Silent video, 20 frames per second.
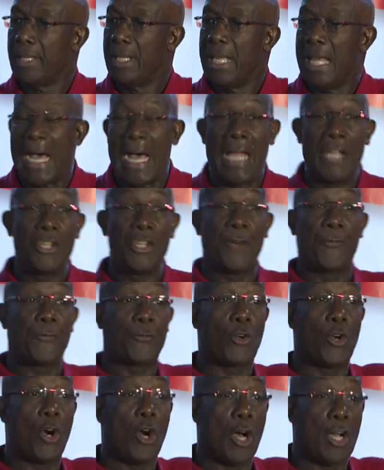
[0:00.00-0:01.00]
And of
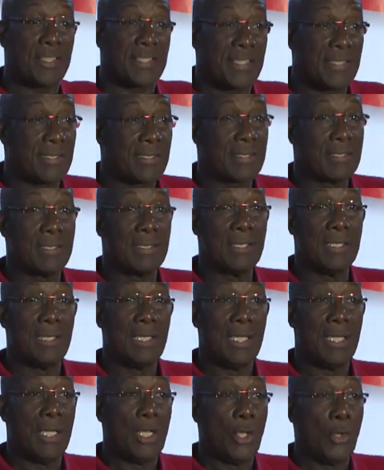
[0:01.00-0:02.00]
course,
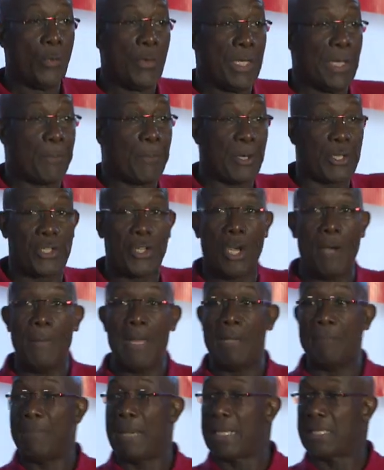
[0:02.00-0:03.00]
with the
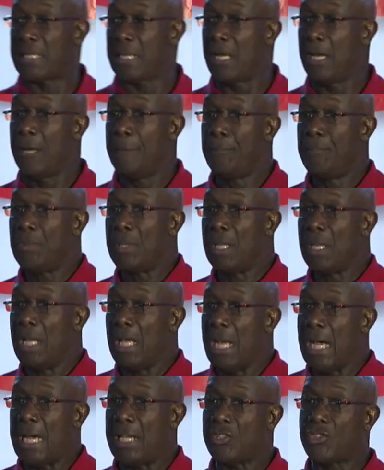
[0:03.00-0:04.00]
procurement matter,
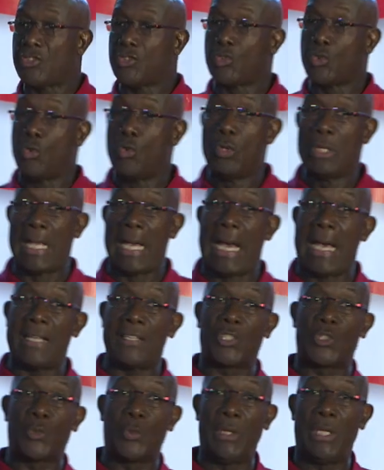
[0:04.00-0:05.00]
as soon
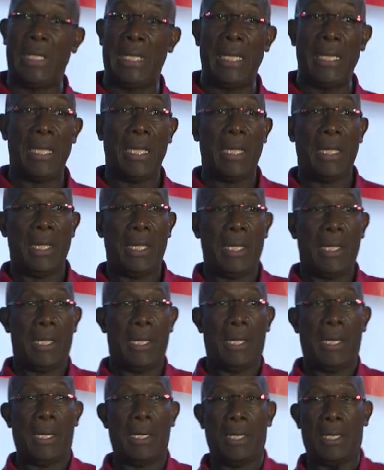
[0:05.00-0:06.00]
as we
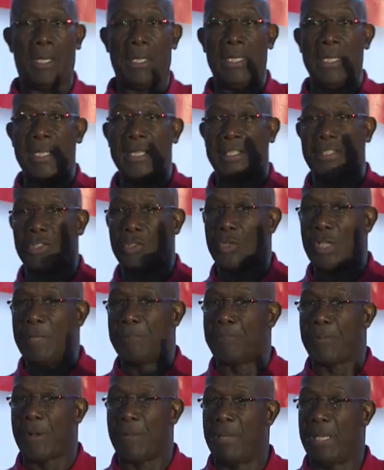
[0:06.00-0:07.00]
heard the issue in
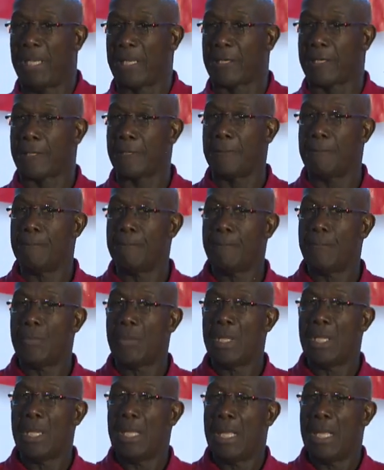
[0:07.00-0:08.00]
public,
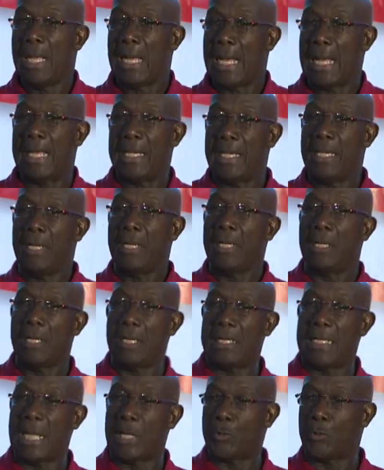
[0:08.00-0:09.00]
and they
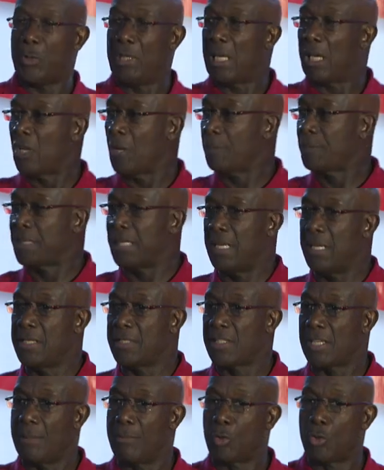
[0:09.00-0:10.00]
heard that we had obtained
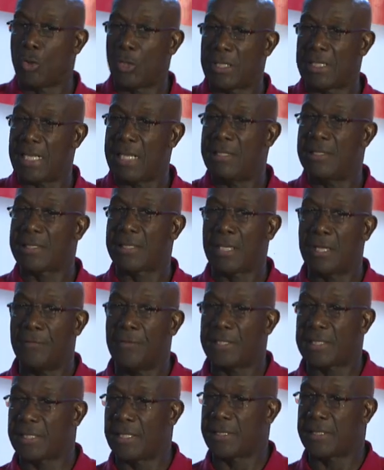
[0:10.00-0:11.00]
some goods and
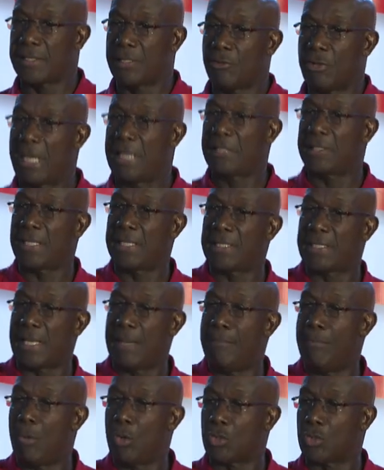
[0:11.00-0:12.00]
services, rented
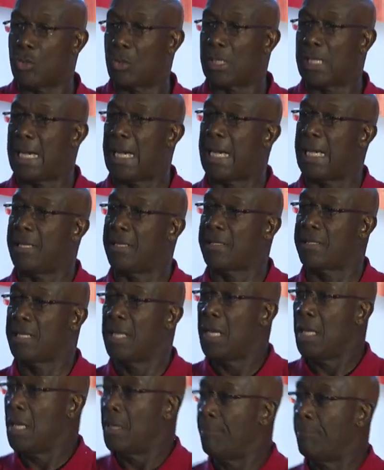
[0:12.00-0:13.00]
some motor cars,
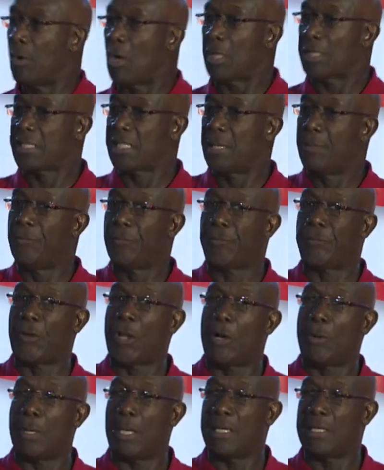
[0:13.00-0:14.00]
bought some
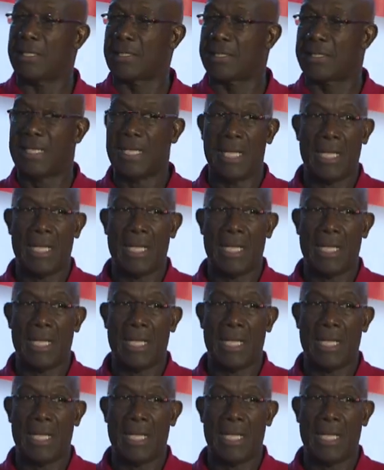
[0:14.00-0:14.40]
flowers,